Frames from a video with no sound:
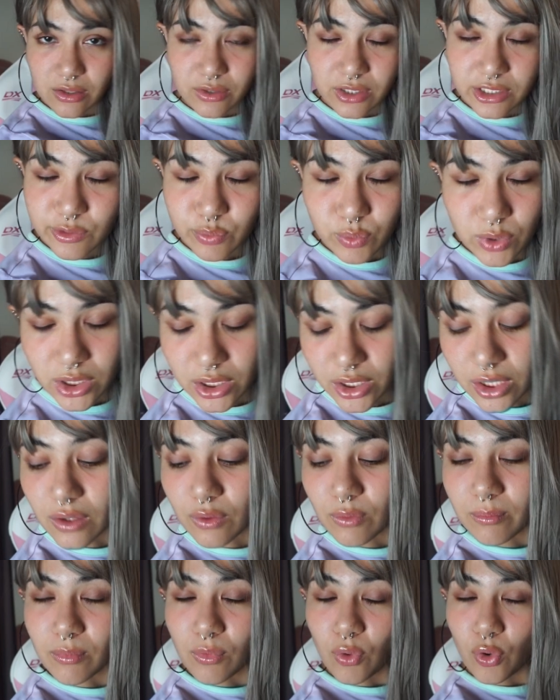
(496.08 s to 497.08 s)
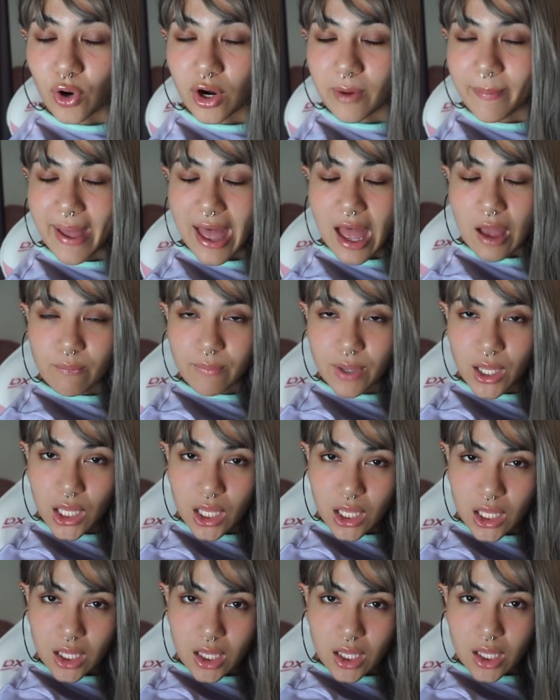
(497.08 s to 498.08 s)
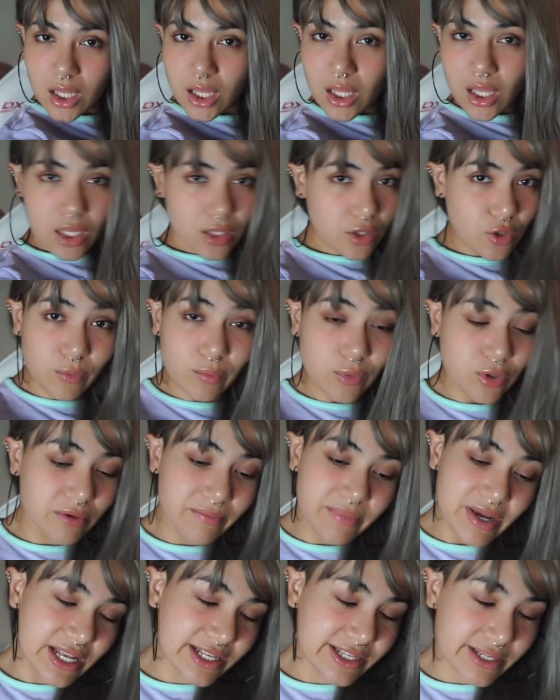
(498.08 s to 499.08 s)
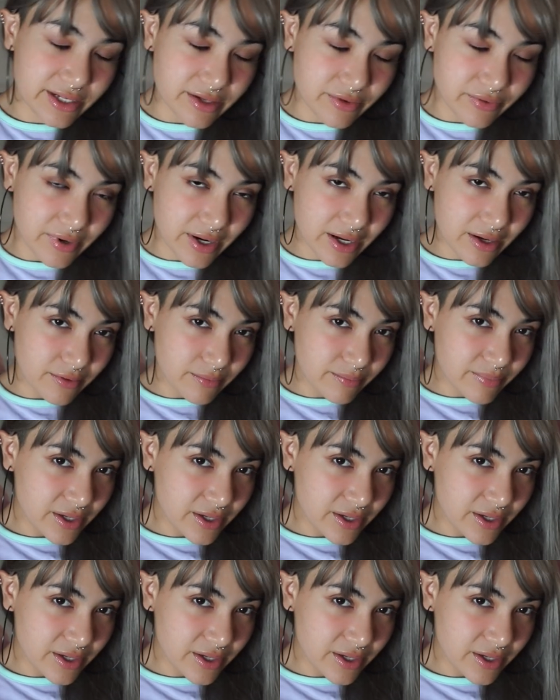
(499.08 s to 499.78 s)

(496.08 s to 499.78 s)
just want to know more about me. No more messing around,